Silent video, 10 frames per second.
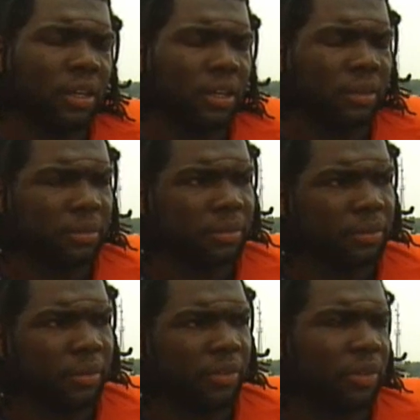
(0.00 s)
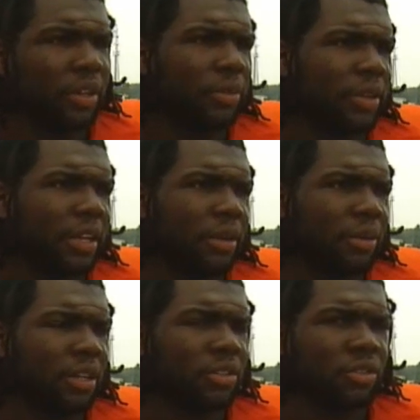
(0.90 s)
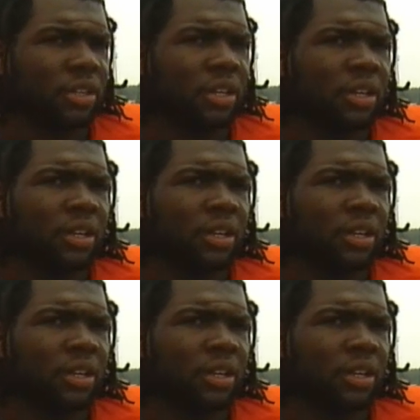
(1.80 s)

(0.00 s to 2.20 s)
um, before he went down with injury.